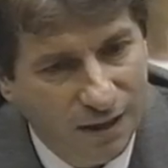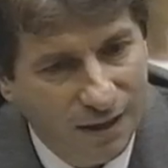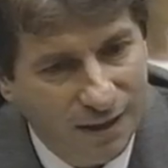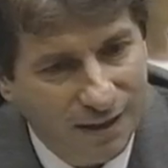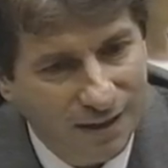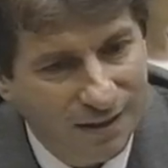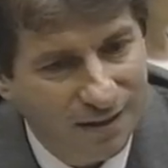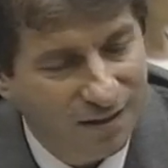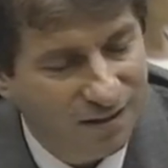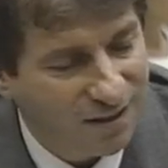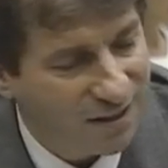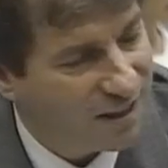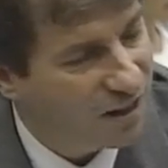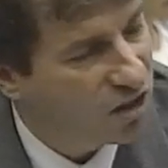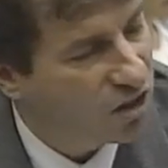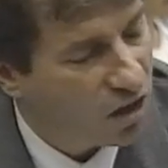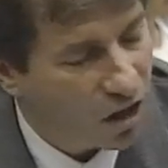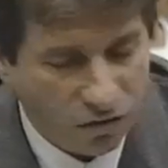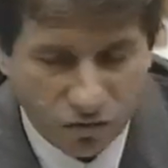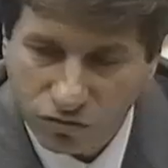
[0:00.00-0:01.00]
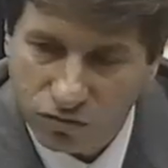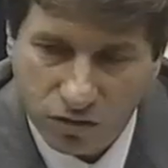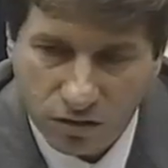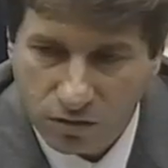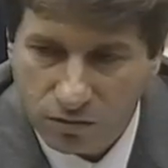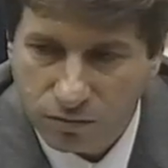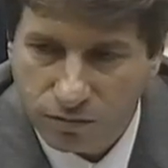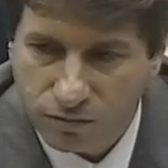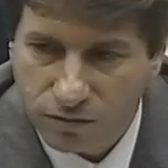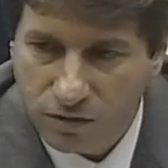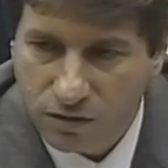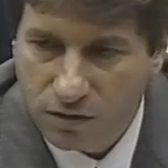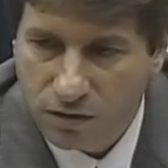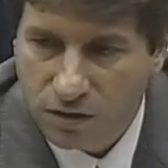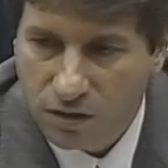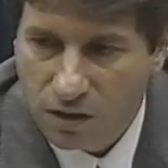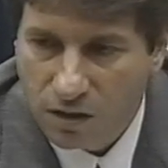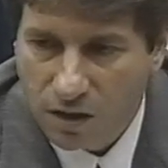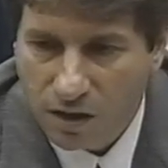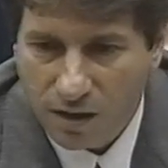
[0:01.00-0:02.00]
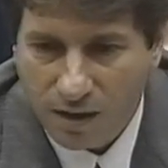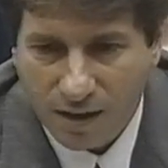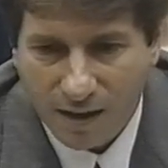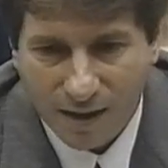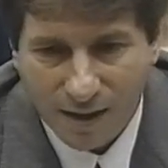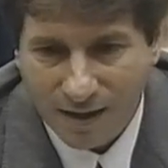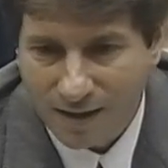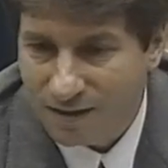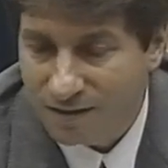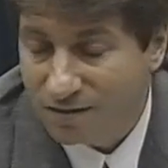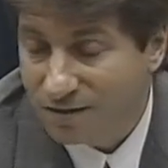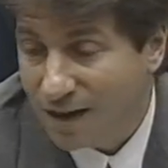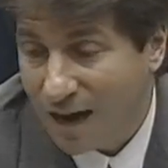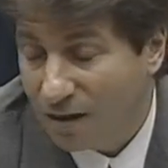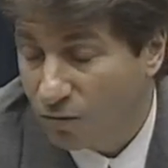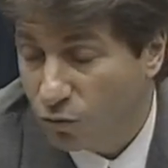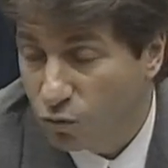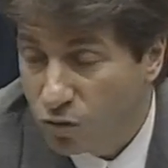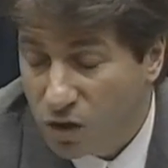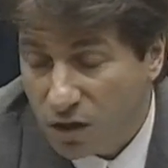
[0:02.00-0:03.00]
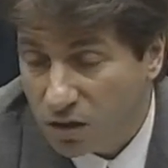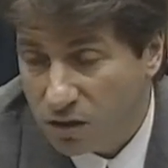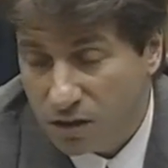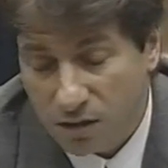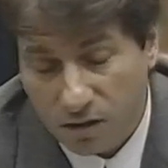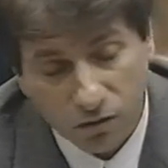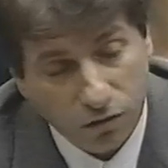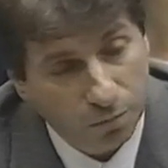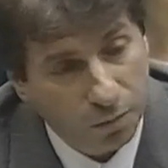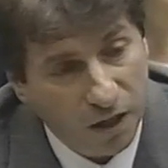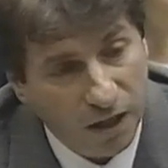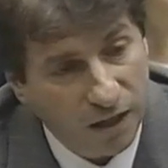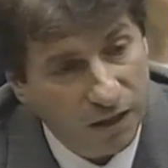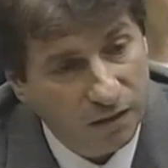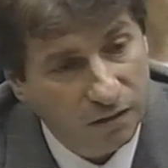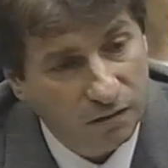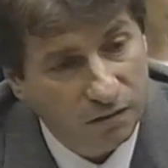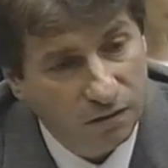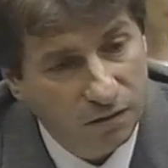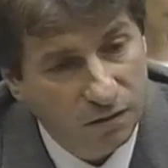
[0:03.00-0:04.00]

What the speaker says: It is illustrative. It is not really explained.